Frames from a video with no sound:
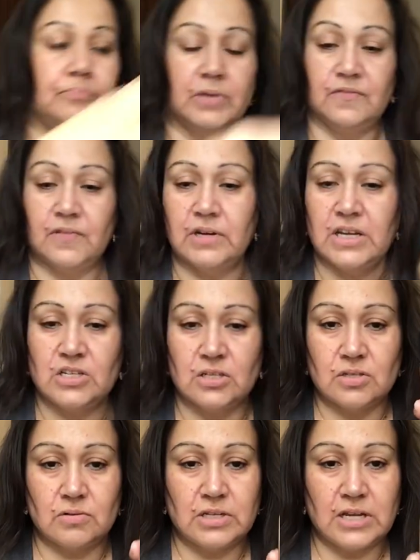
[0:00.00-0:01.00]
my foundation.
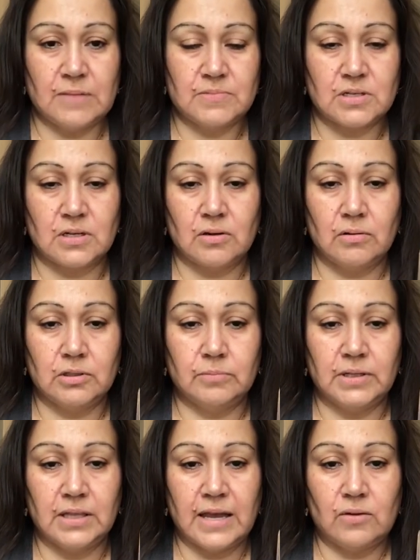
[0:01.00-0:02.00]
So today I'm just going to go a little
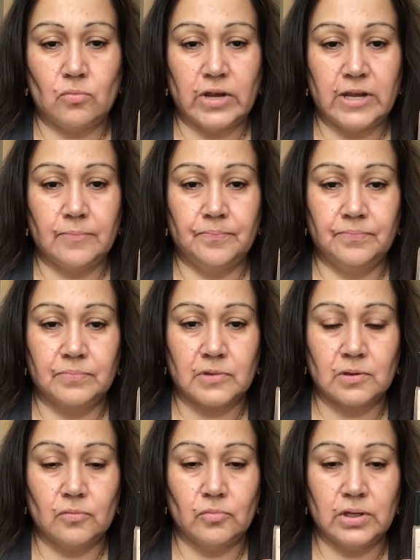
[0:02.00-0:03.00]
bit lightweight
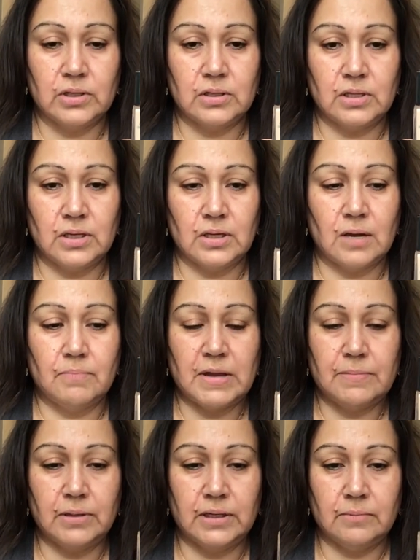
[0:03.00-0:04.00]
with the
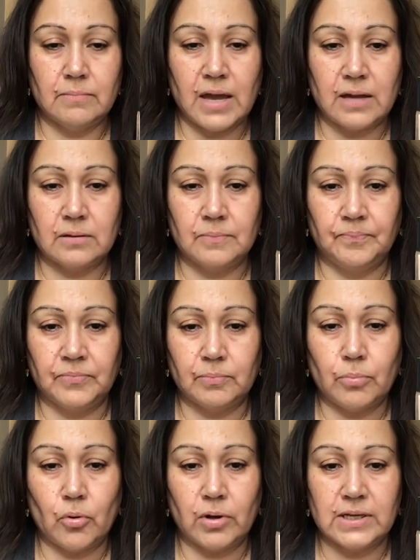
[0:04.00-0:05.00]
Maybelline Matte and
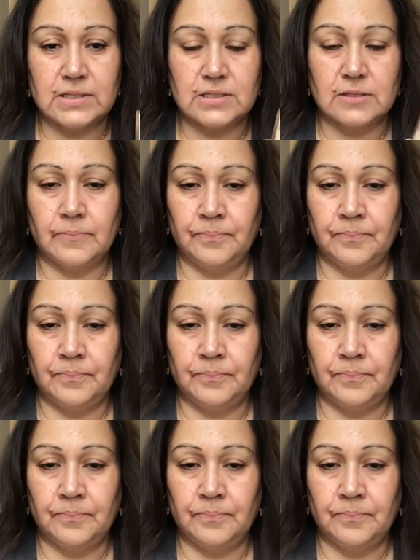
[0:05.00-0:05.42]
Poreless.